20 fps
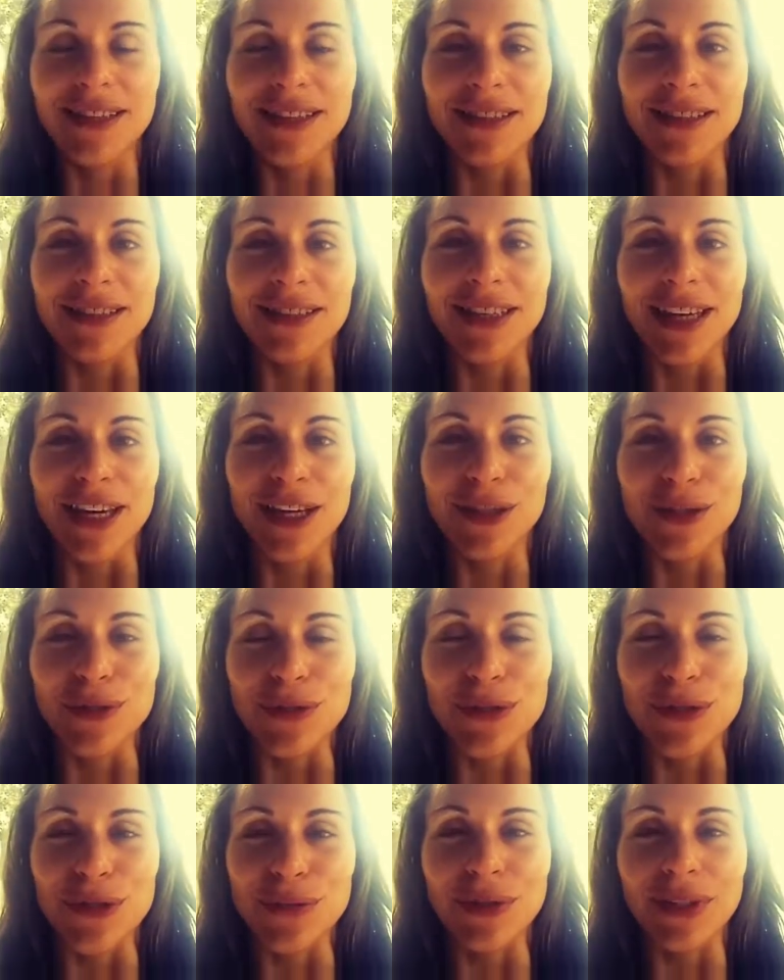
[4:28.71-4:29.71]
the
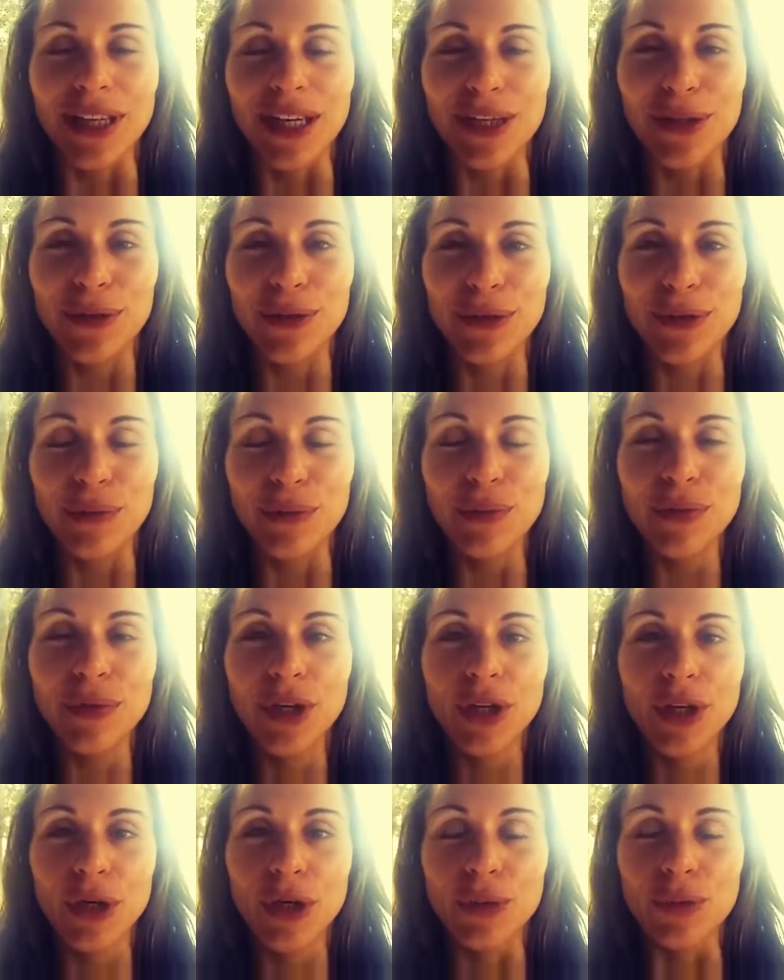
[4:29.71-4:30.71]
diagnosis related group,
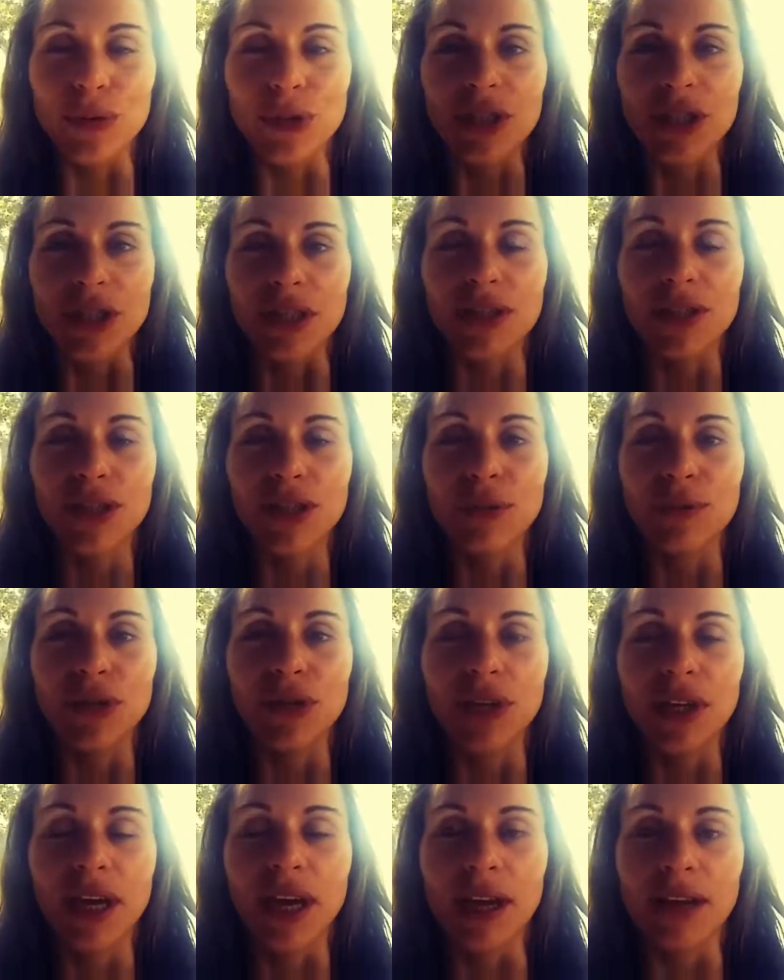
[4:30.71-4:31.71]
which is
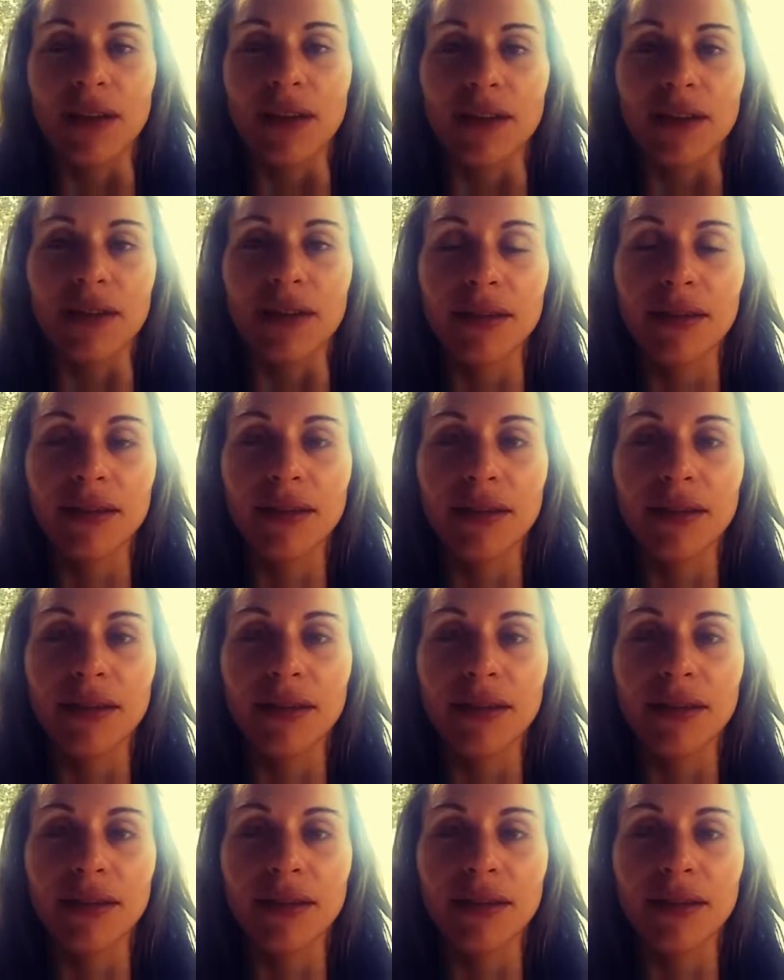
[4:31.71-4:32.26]
communicated